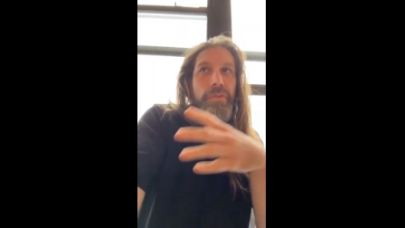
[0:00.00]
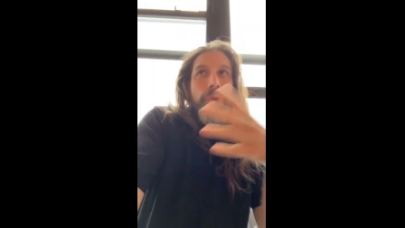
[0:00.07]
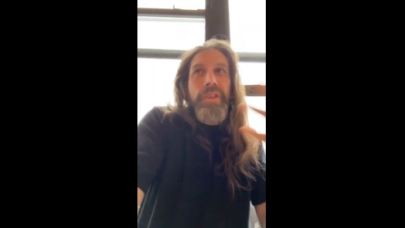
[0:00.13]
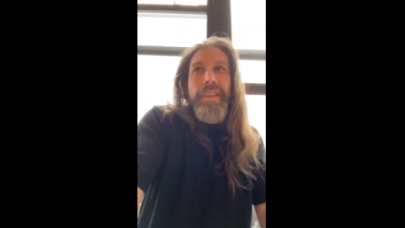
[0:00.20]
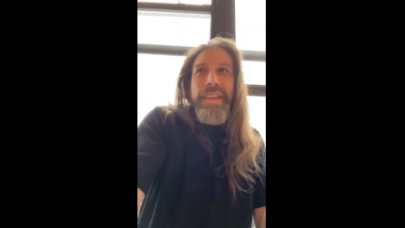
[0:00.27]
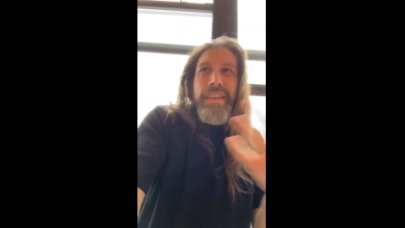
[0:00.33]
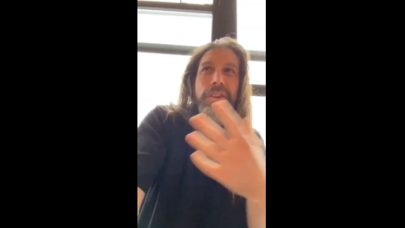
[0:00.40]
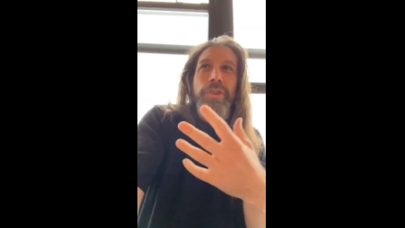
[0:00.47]
They're
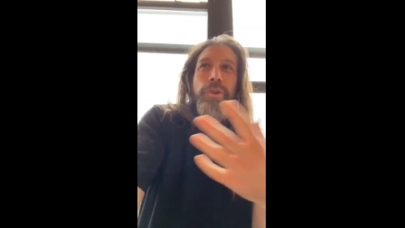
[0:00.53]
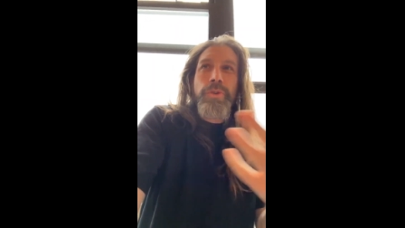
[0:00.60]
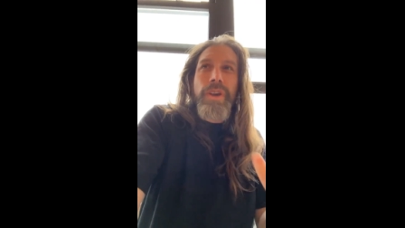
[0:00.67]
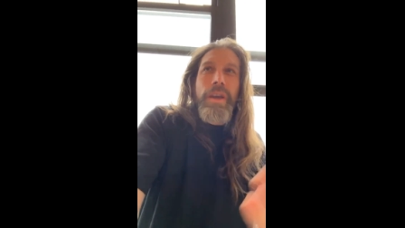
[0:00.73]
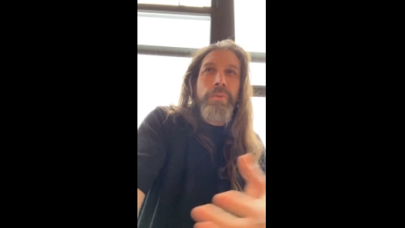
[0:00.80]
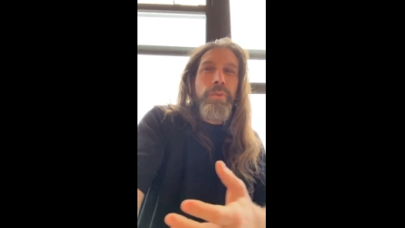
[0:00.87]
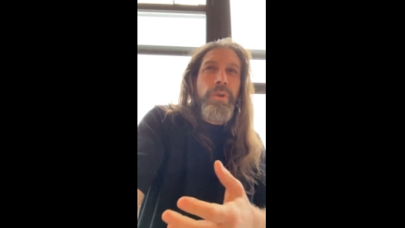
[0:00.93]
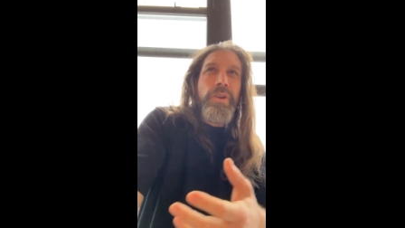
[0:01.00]
sold in like
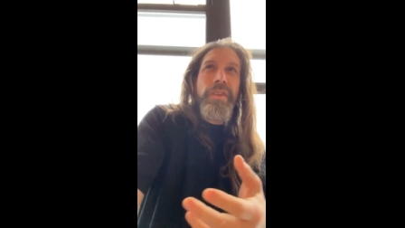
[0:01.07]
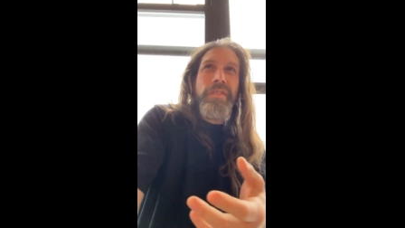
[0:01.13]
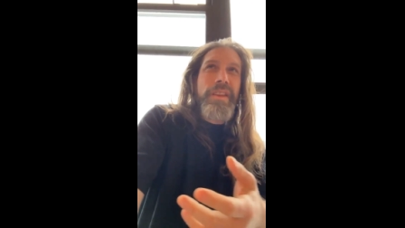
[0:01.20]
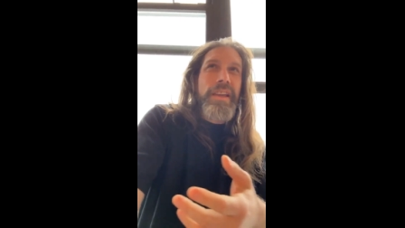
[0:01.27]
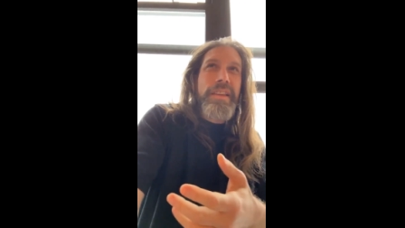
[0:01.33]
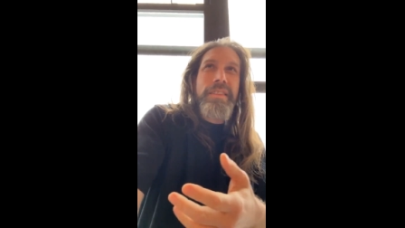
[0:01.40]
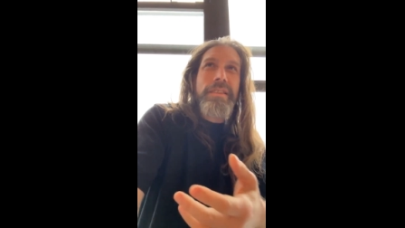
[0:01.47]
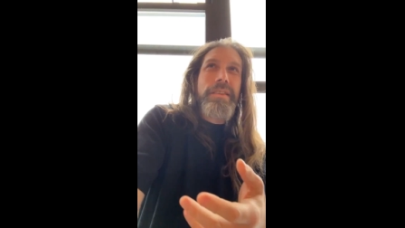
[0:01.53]
kilograms. We don't
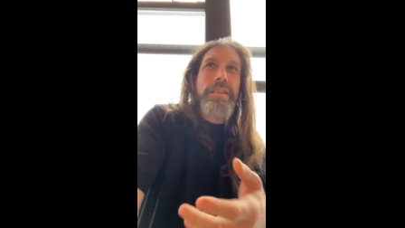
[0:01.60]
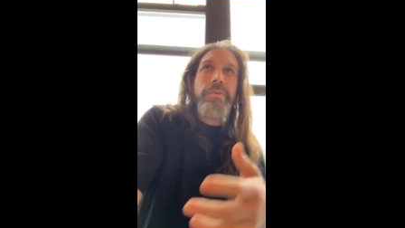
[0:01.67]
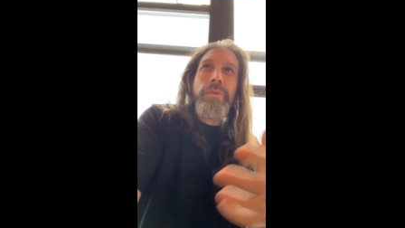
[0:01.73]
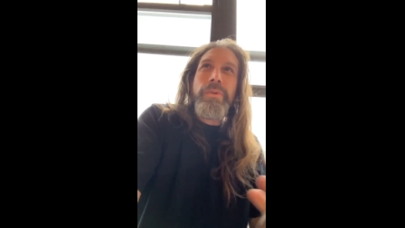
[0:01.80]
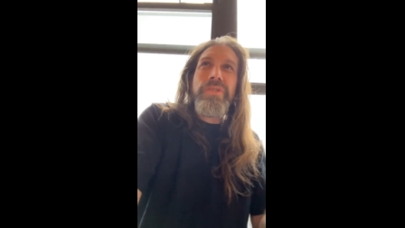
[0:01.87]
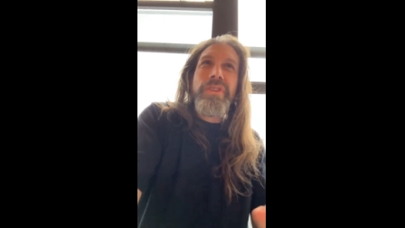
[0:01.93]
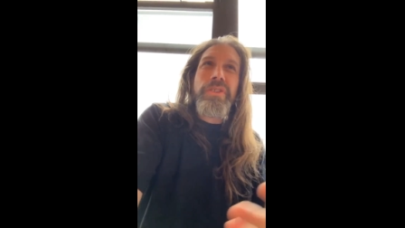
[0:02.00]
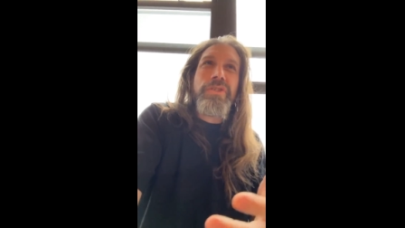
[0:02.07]
even like
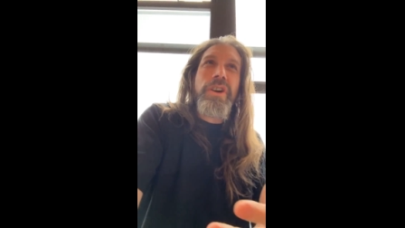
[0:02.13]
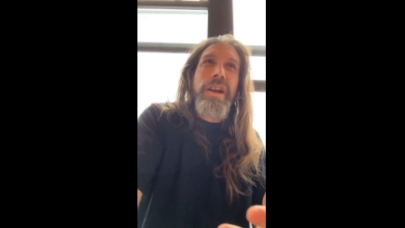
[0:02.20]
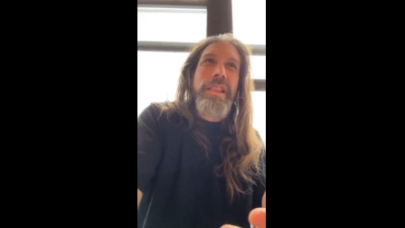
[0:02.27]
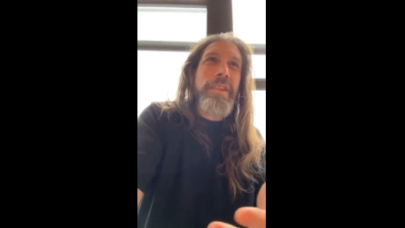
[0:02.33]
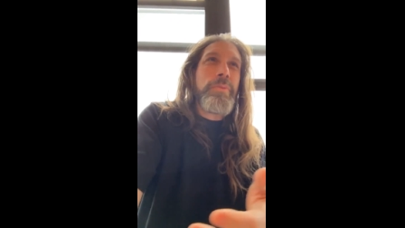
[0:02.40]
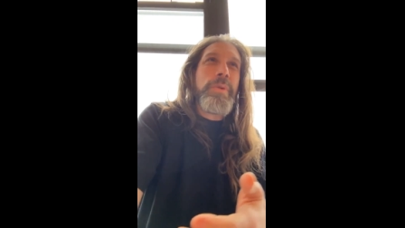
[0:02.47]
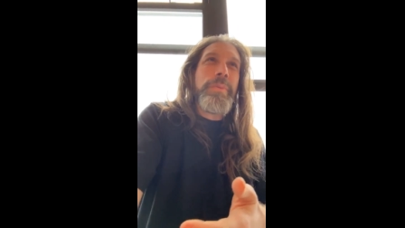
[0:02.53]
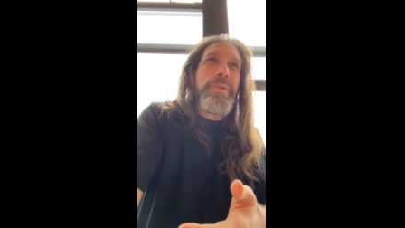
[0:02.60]
when we start talking
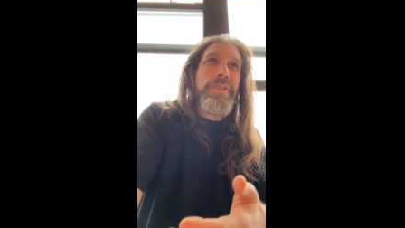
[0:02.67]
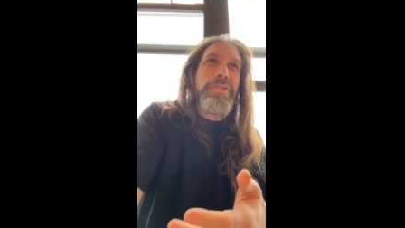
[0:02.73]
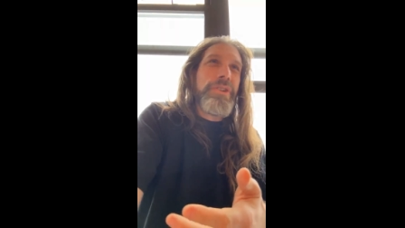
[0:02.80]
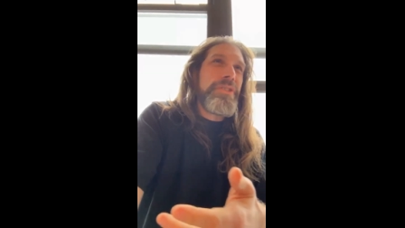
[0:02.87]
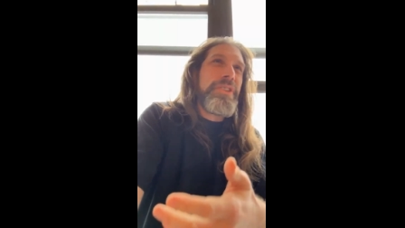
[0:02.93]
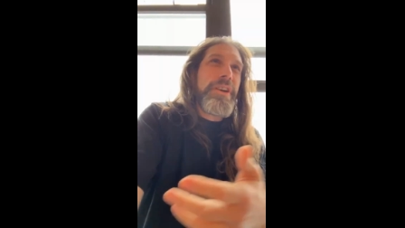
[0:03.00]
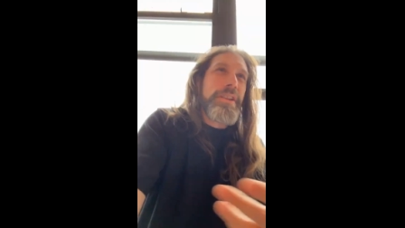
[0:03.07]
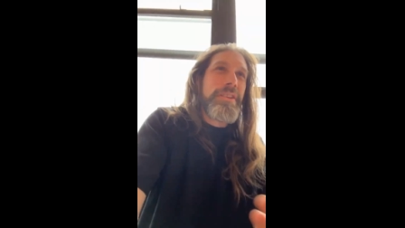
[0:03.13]
to these people, they
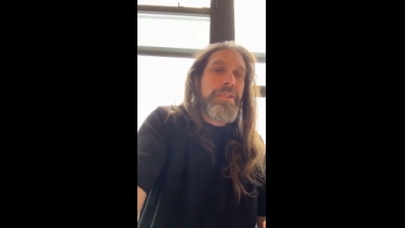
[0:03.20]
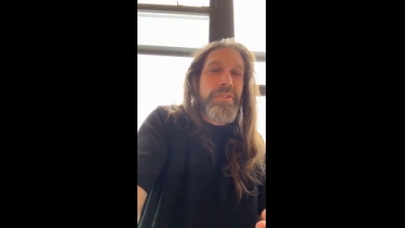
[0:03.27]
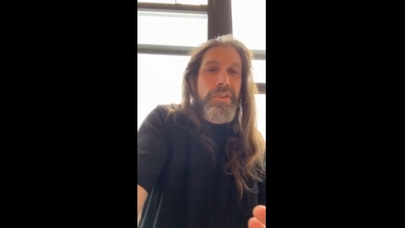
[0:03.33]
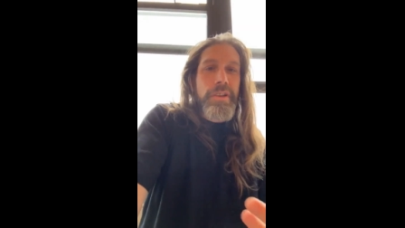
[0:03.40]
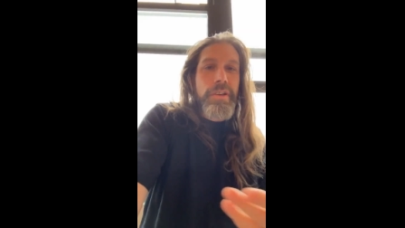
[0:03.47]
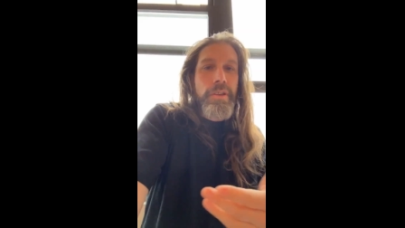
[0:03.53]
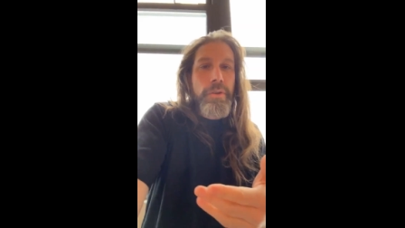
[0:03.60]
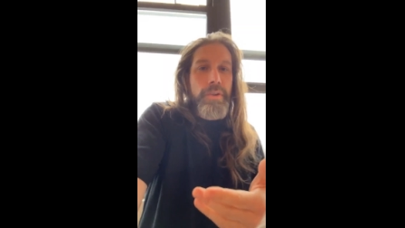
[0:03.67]
start talking to
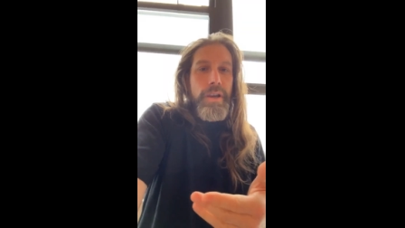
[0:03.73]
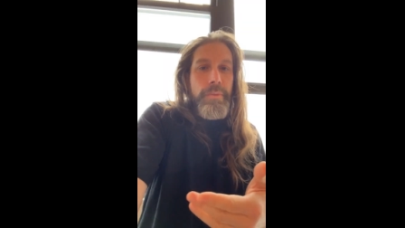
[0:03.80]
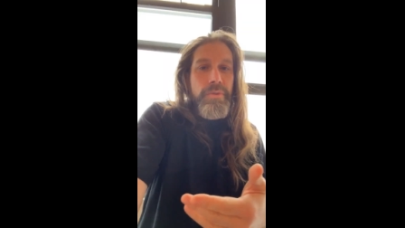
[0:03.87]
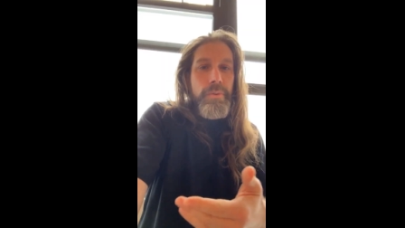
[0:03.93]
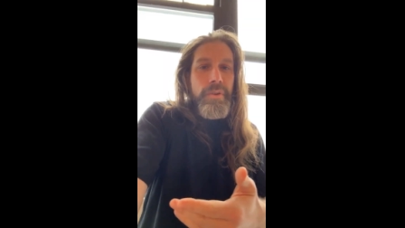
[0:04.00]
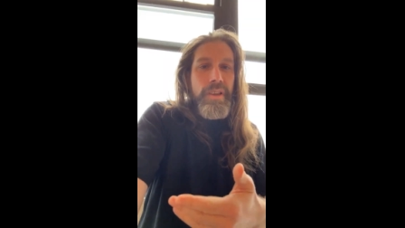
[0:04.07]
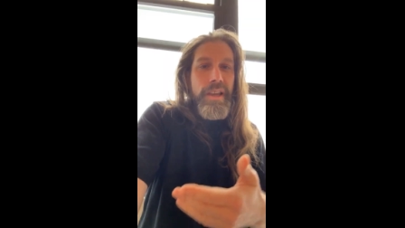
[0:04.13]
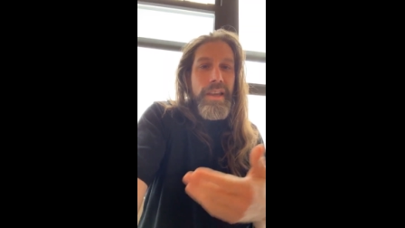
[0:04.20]
us in
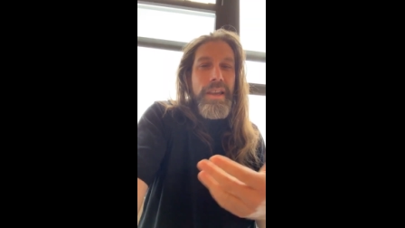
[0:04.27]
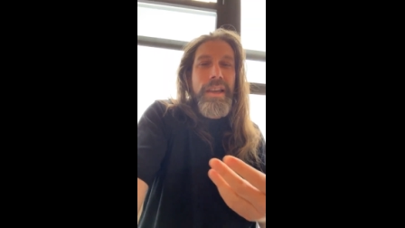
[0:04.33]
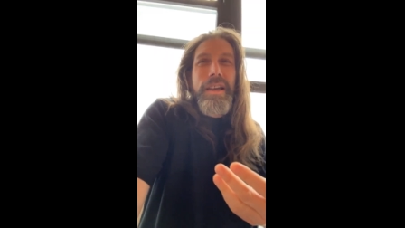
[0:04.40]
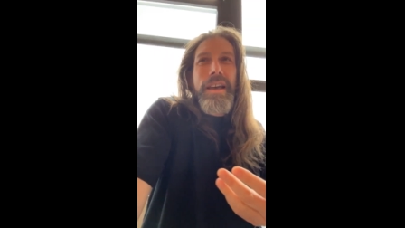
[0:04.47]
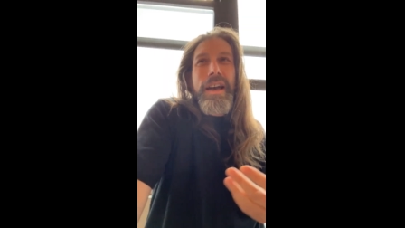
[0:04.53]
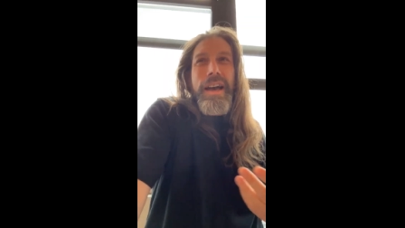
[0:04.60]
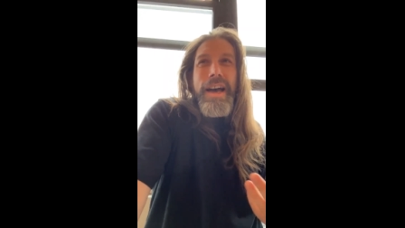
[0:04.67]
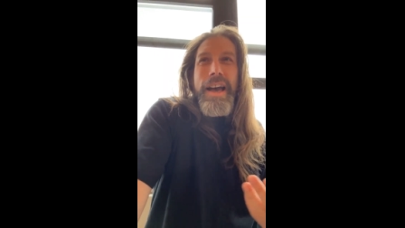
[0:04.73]
kilograms, and we're like
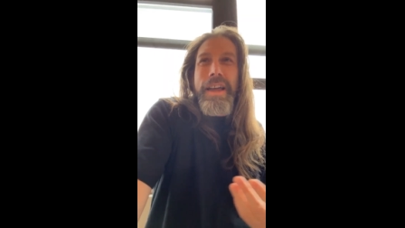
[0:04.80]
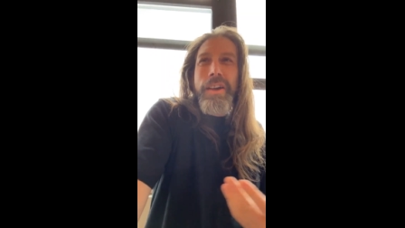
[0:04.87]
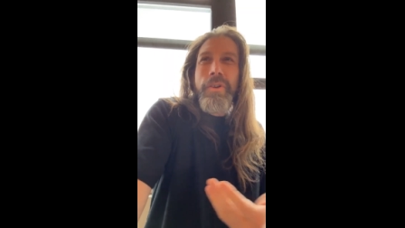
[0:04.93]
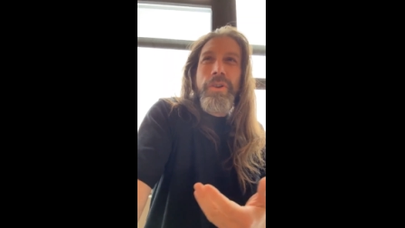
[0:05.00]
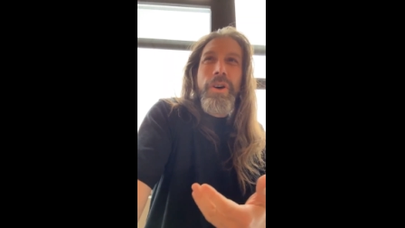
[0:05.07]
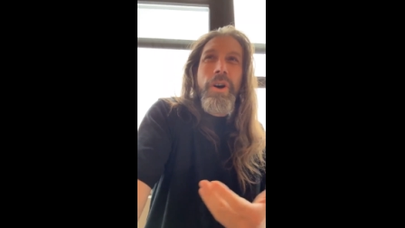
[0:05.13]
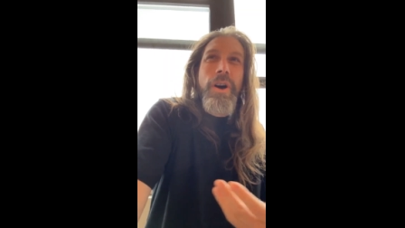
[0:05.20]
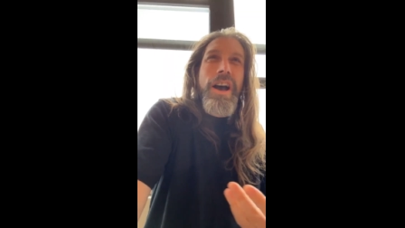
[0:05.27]
I
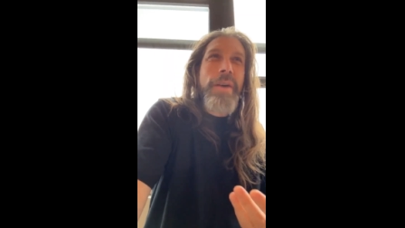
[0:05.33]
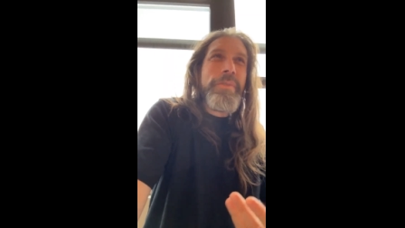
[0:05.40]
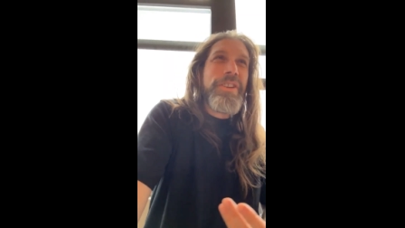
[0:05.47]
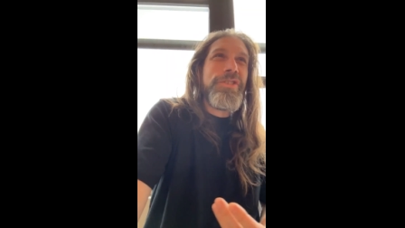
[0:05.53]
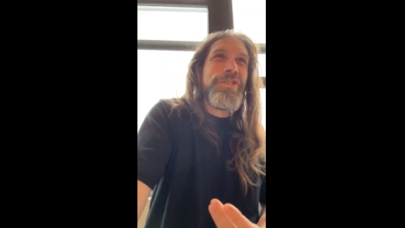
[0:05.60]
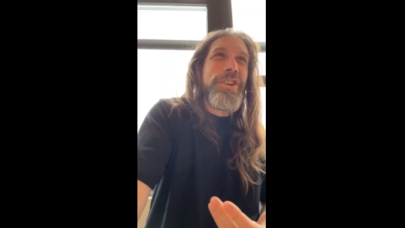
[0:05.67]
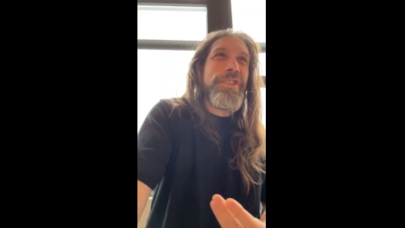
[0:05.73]
don't know how many